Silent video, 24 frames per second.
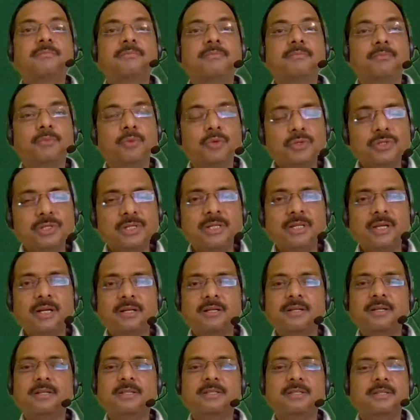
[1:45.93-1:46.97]
mostly
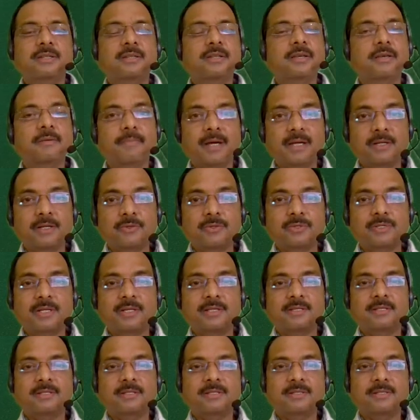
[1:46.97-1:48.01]
occurs in the
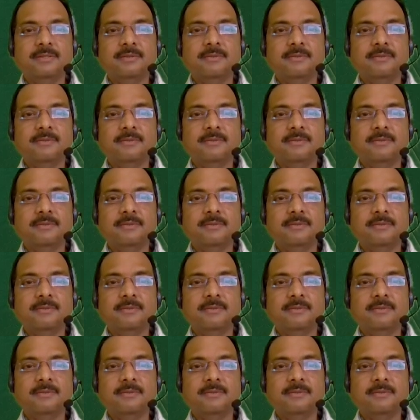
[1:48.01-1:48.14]
hepatocytes.